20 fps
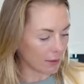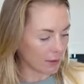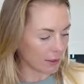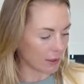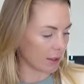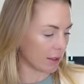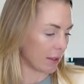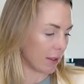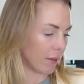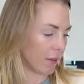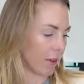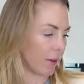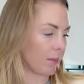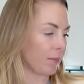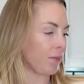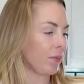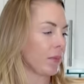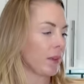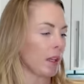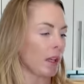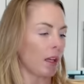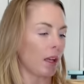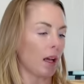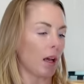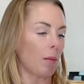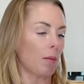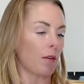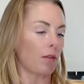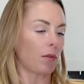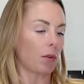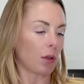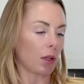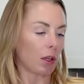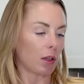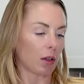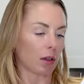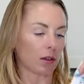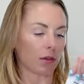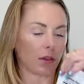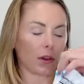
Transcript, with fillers: It's just different. Um, fully cooked